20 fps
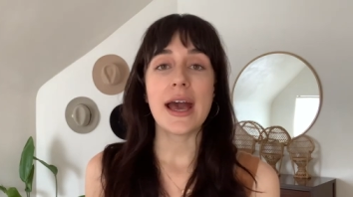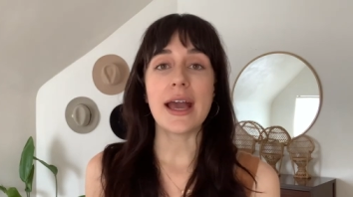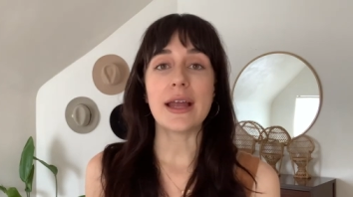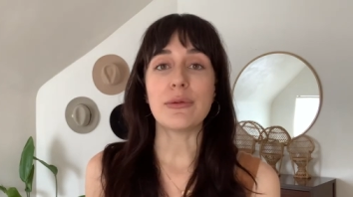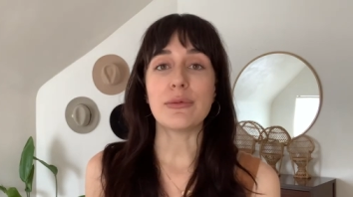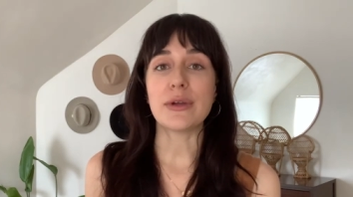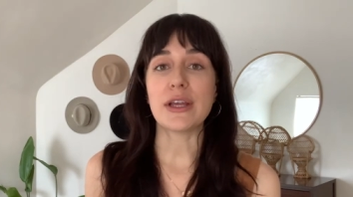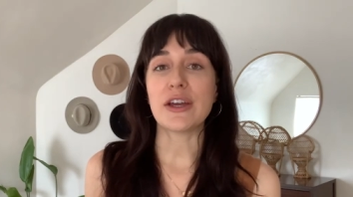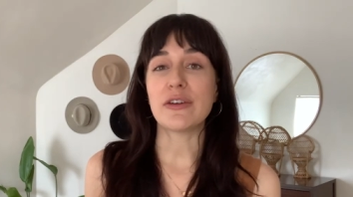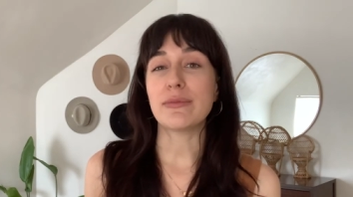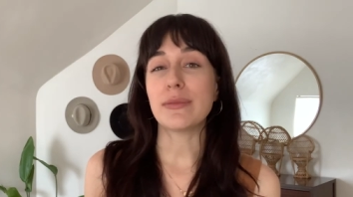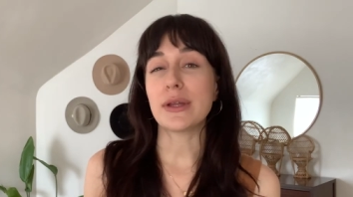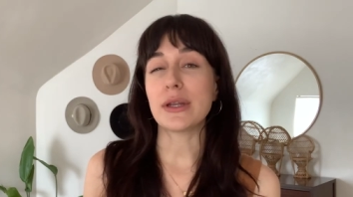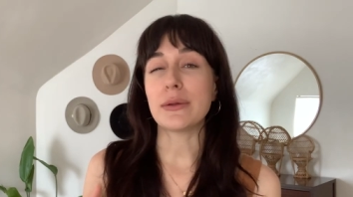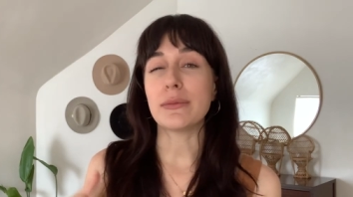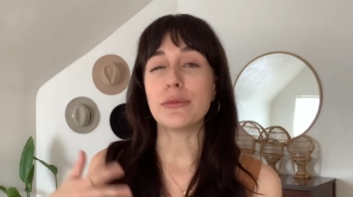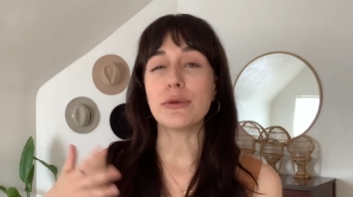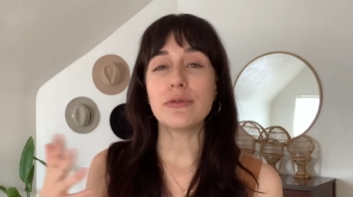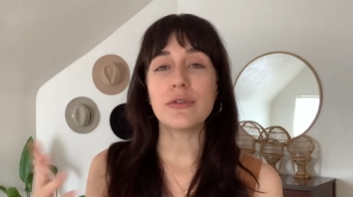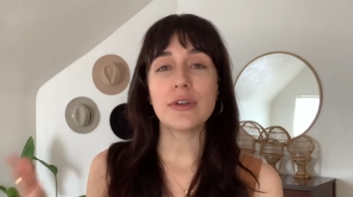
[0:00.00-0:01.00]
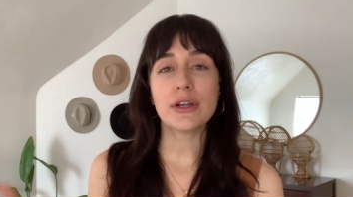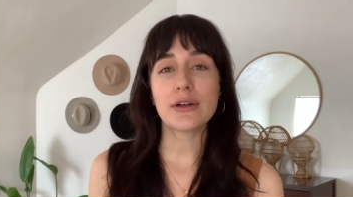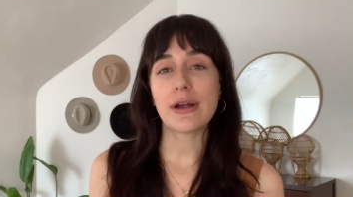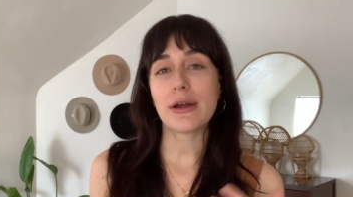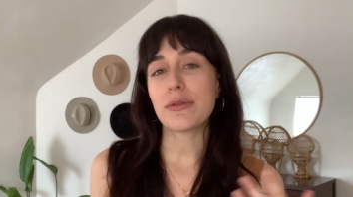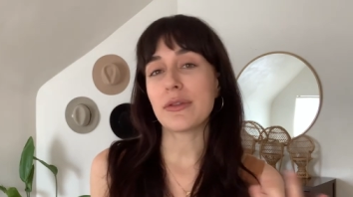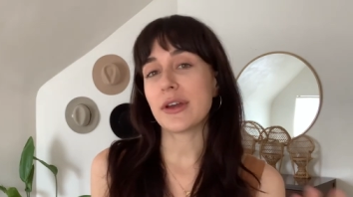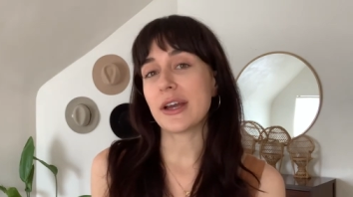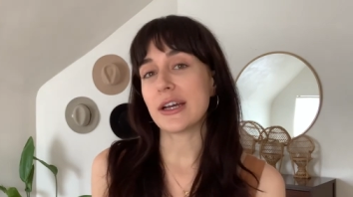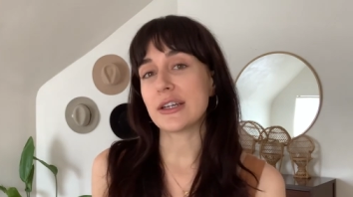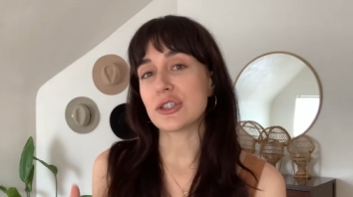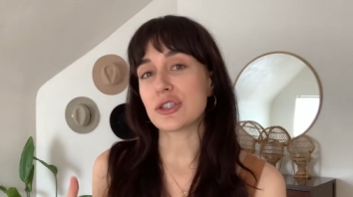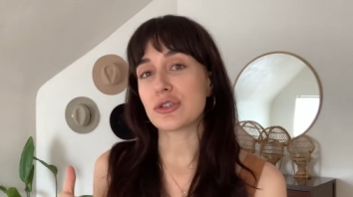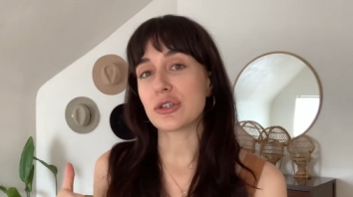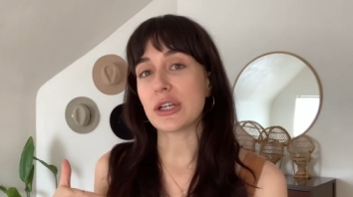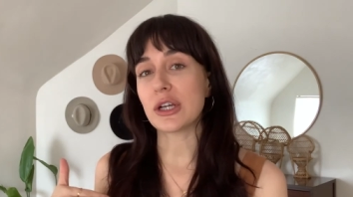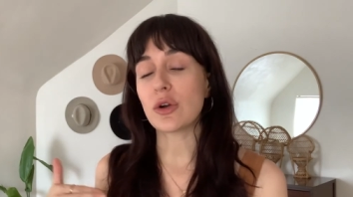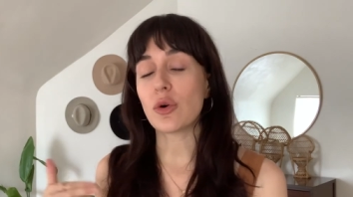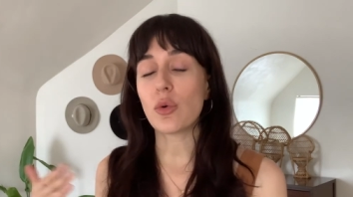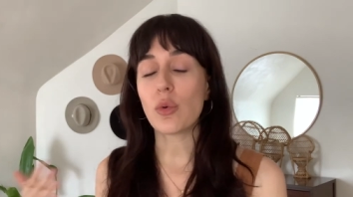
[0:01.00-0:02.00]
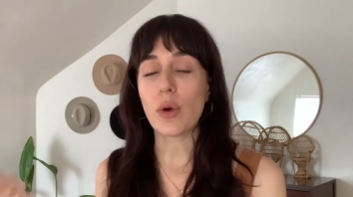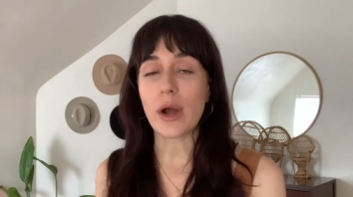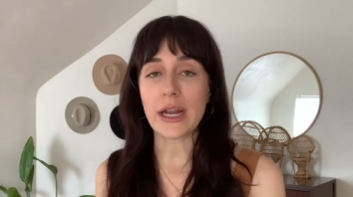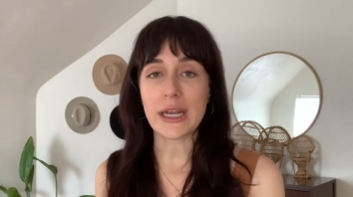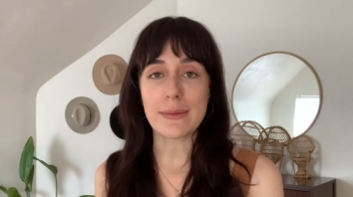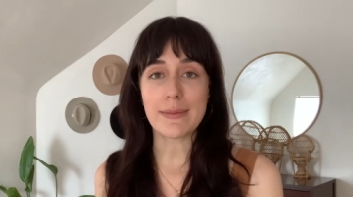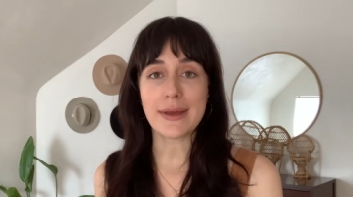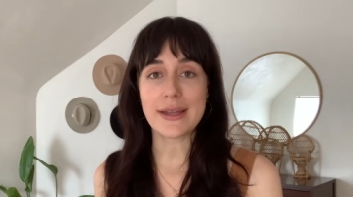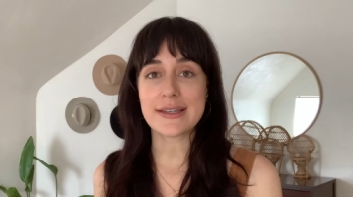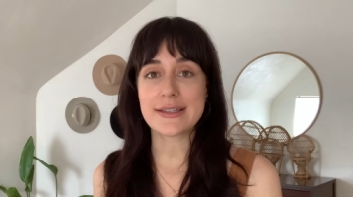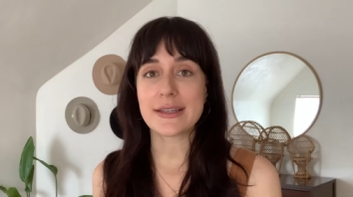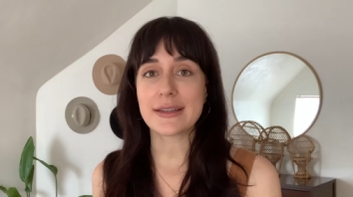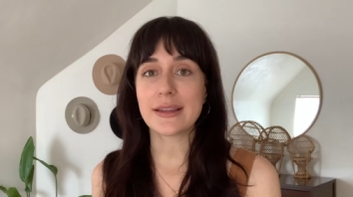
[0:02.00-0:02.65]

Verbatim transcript: and we have been moving around the country quite a bit